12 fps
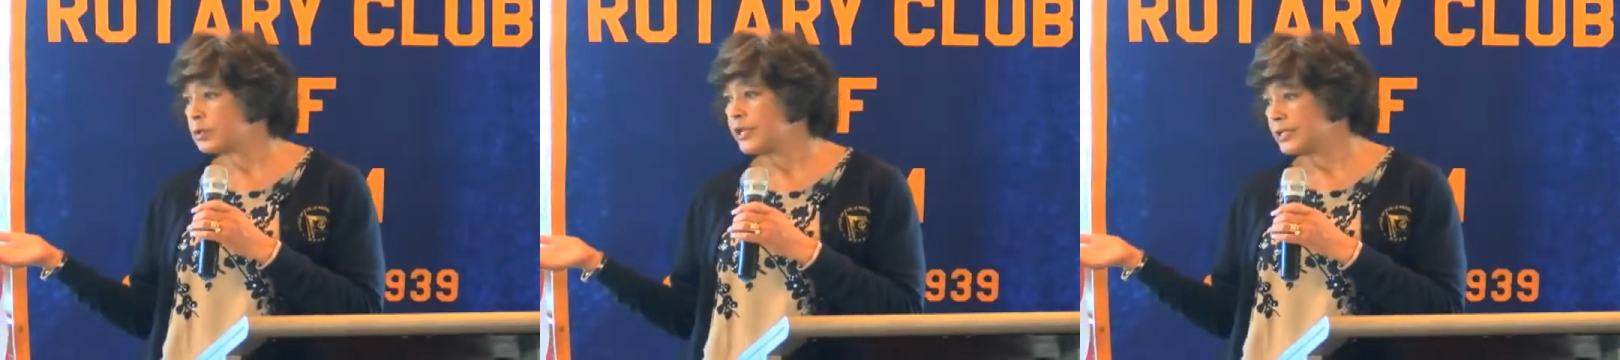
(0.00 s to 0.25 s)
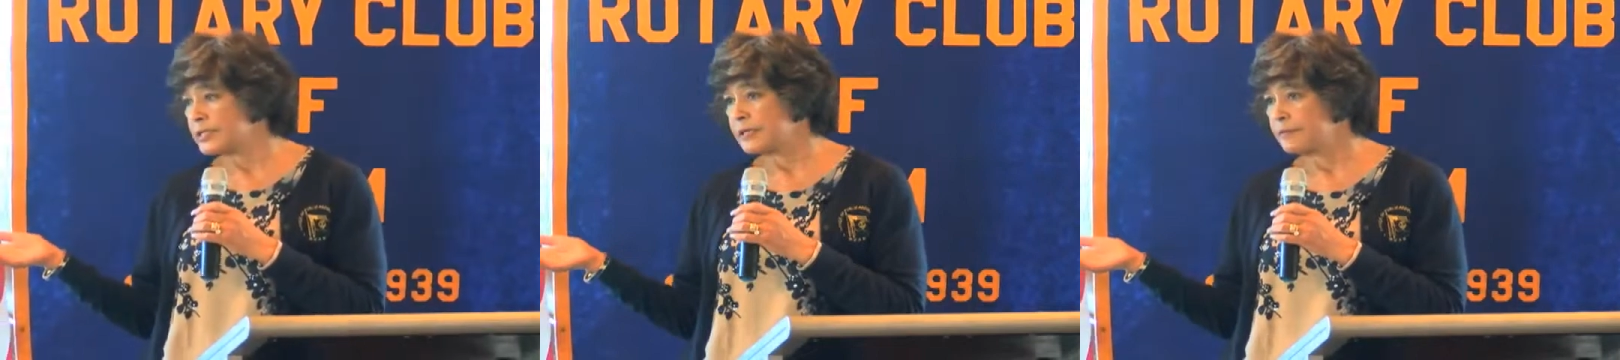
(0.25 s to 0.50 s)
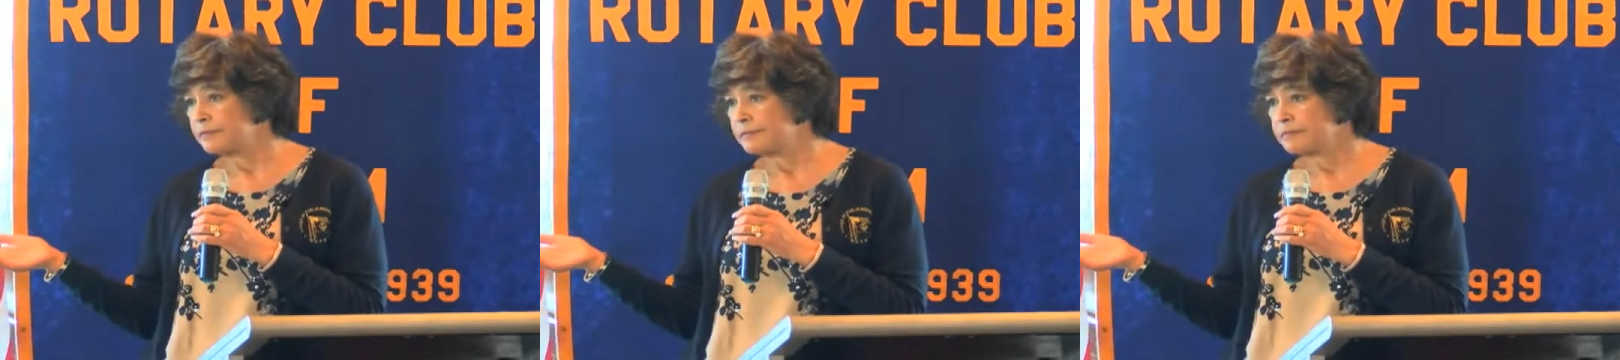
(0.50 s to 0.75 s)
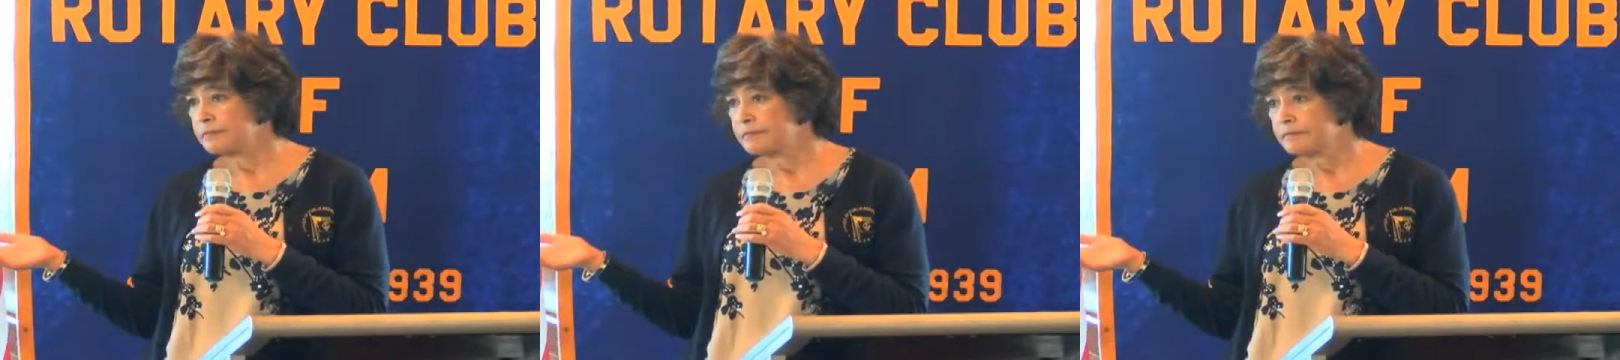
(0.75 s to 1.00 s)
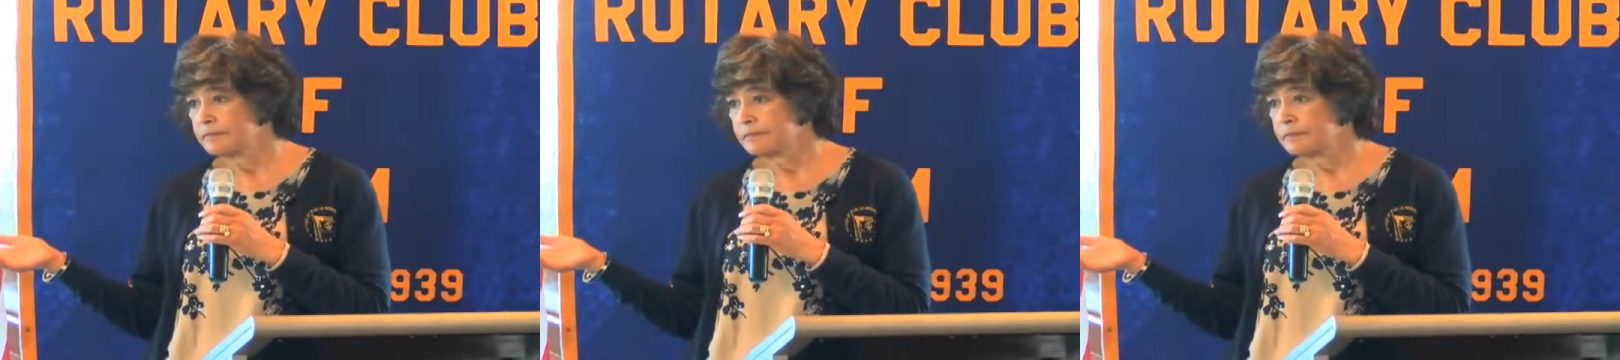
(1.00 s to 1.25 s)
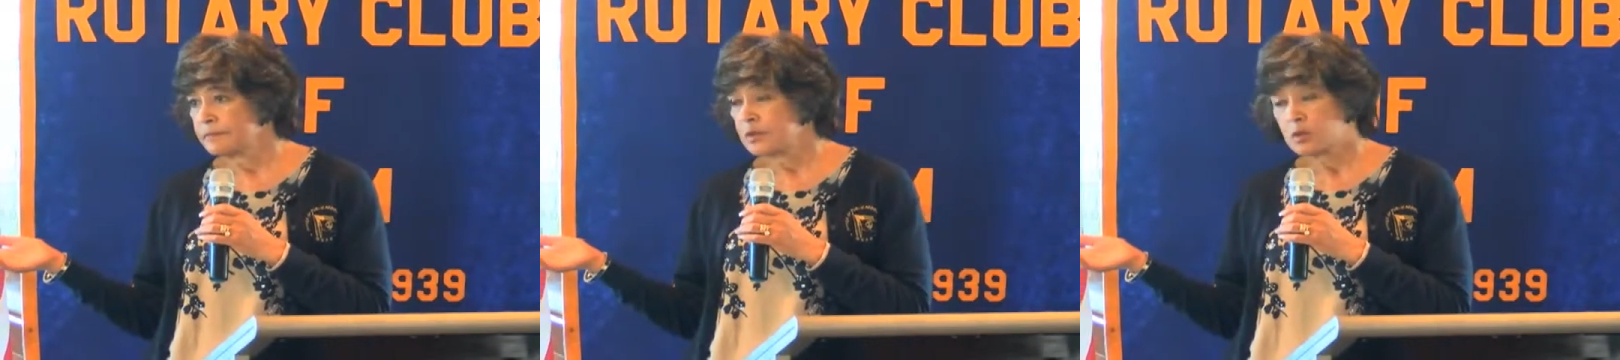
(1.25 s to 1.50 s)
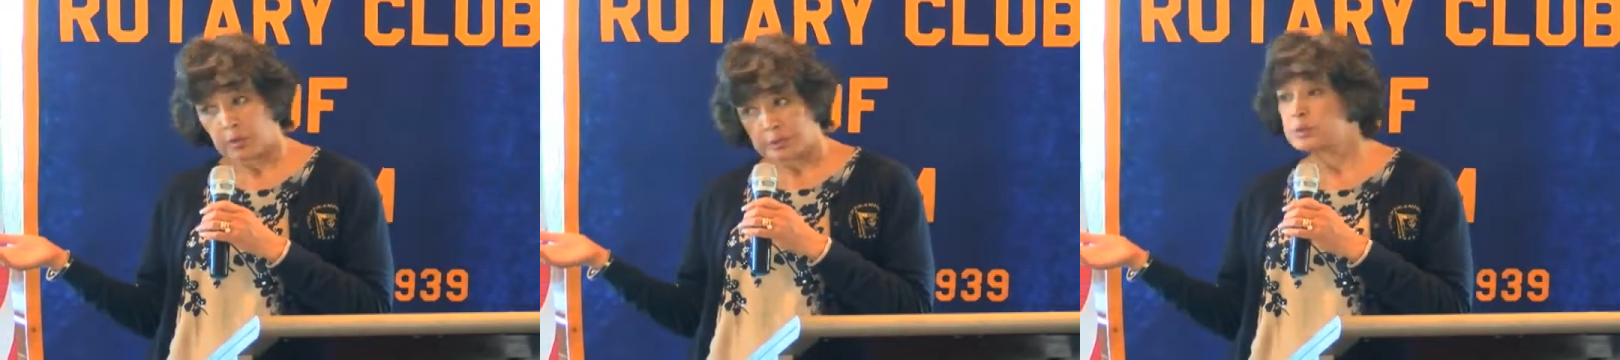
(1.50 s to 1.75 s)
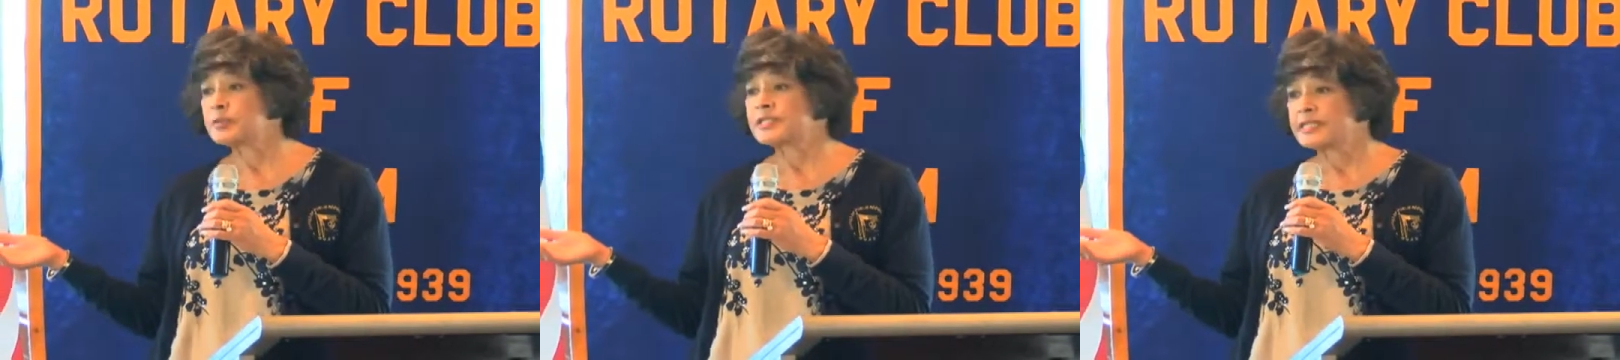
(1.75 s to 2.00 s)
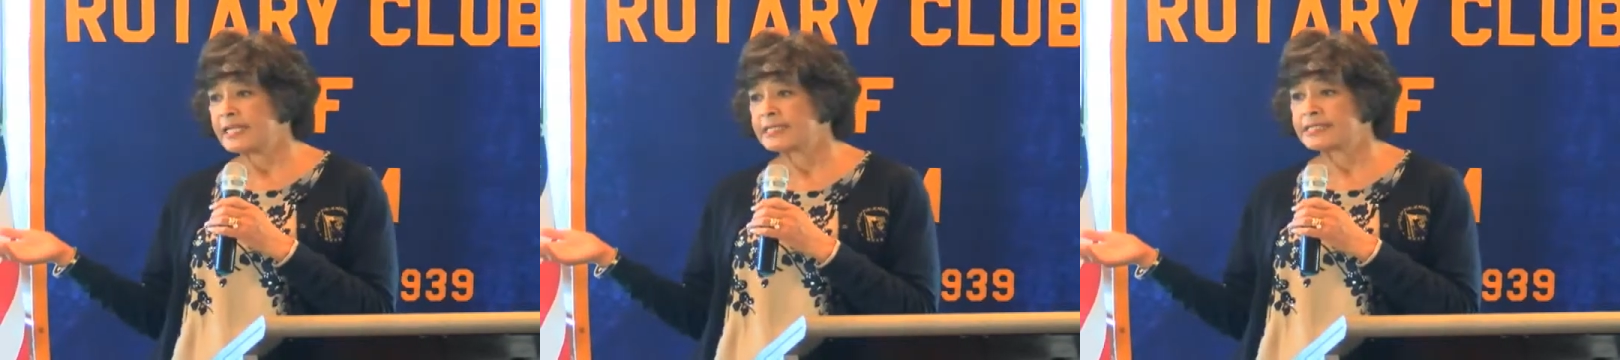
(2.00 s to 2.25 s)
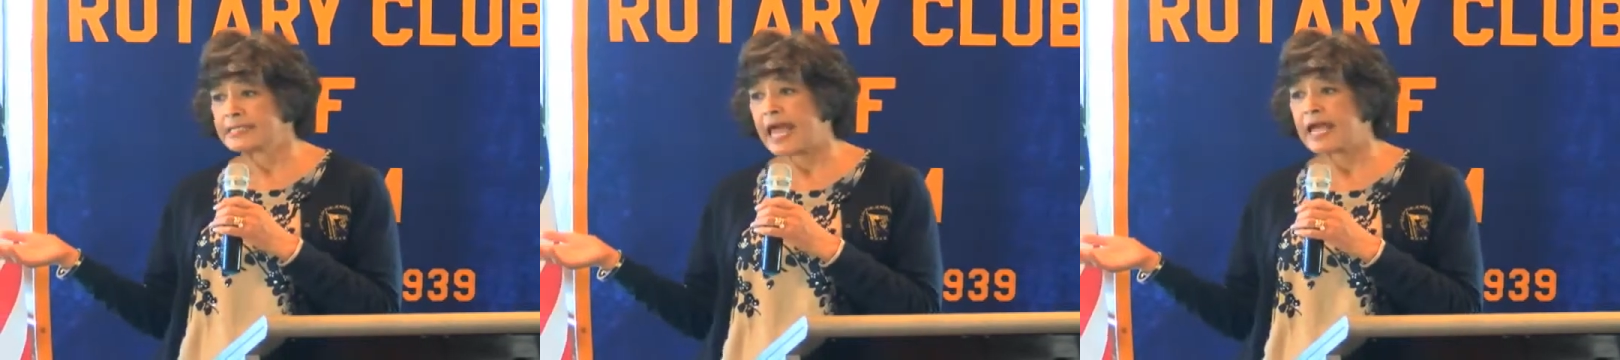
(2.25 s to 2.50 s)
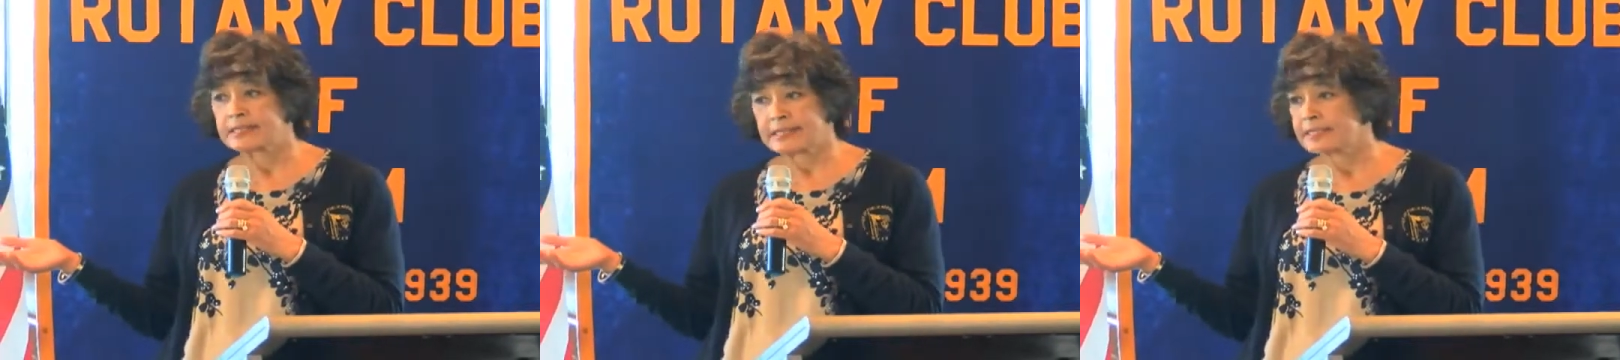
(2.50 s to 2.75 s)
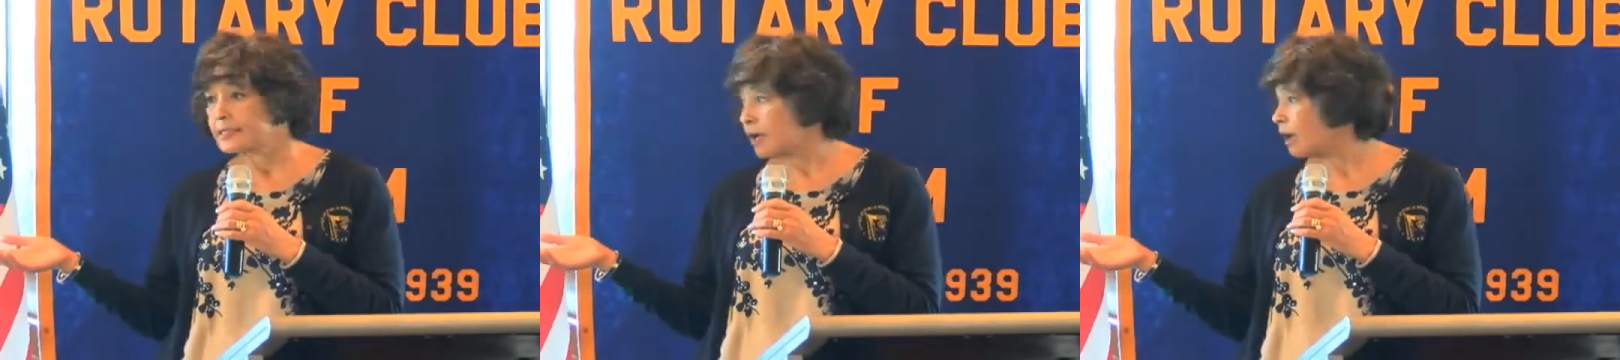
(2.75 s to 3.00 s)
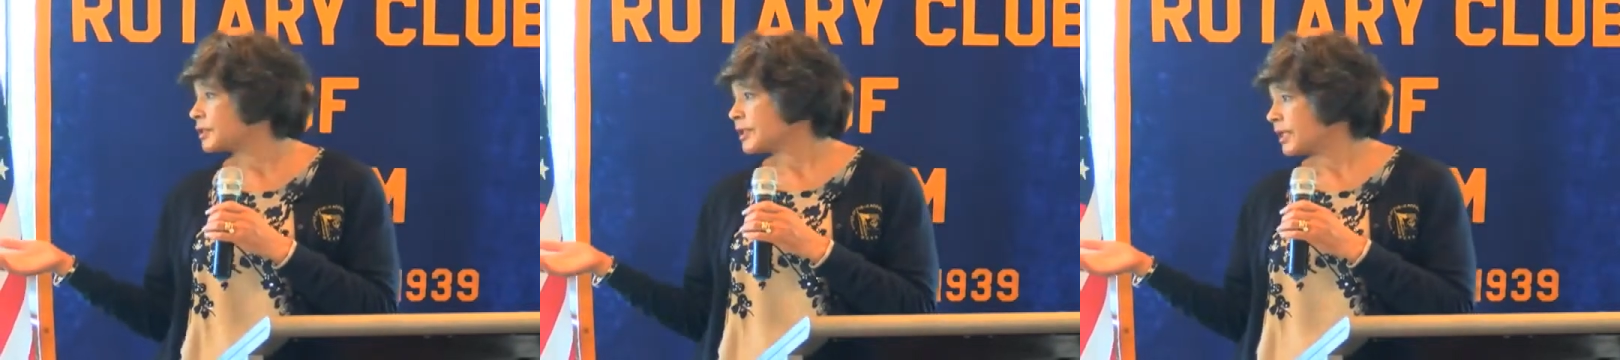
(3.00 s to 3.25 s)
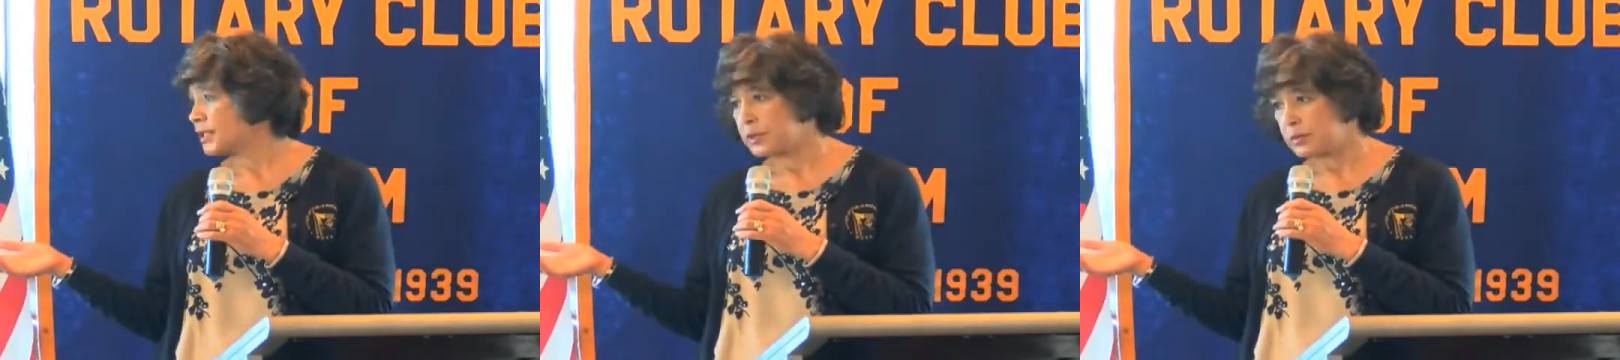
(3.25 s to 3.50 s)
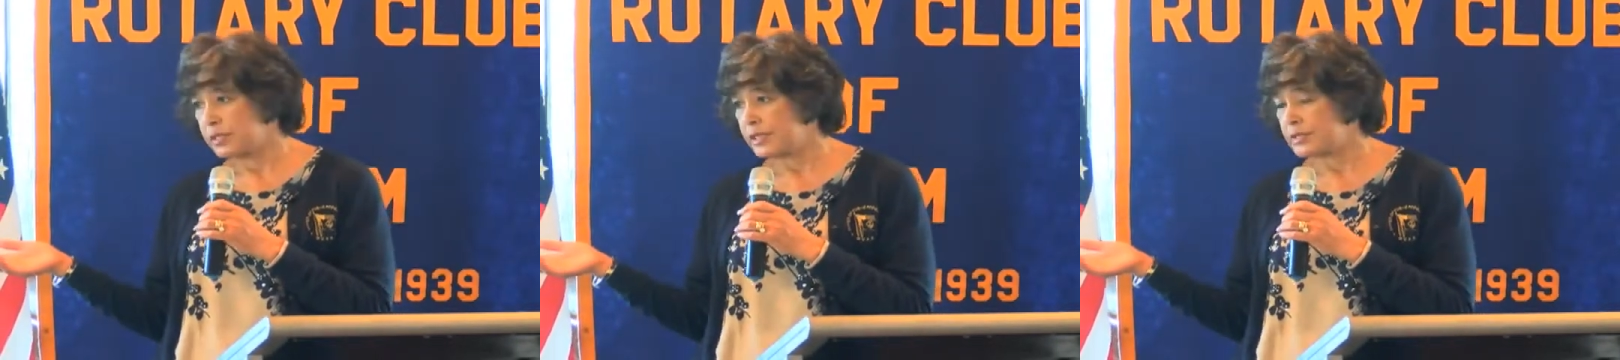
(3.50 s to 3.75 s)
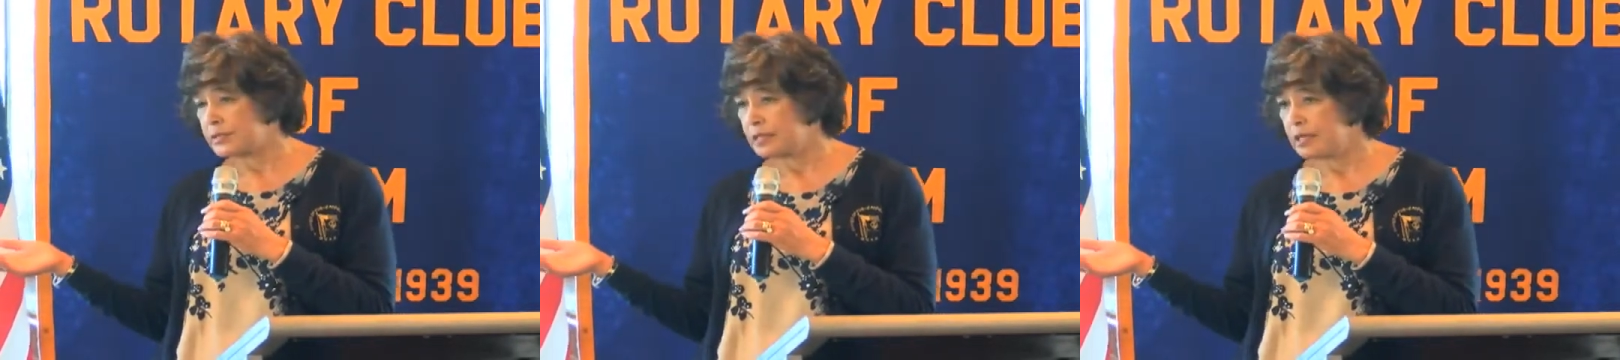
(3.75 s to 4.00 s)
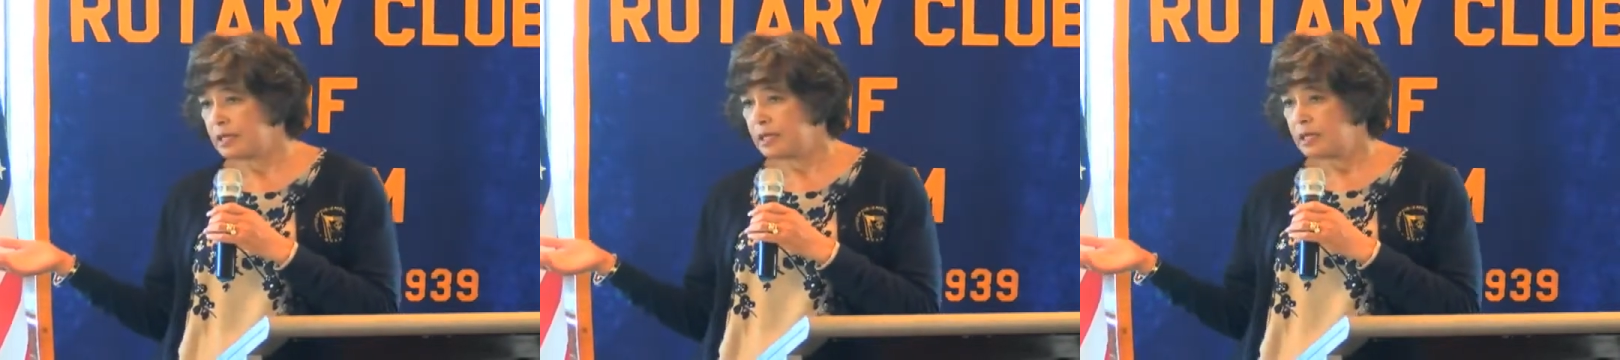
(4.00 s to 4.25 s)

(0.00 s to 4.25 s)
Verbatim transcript: But business leaders were quick to push back on the notion of a GRT hike. Tim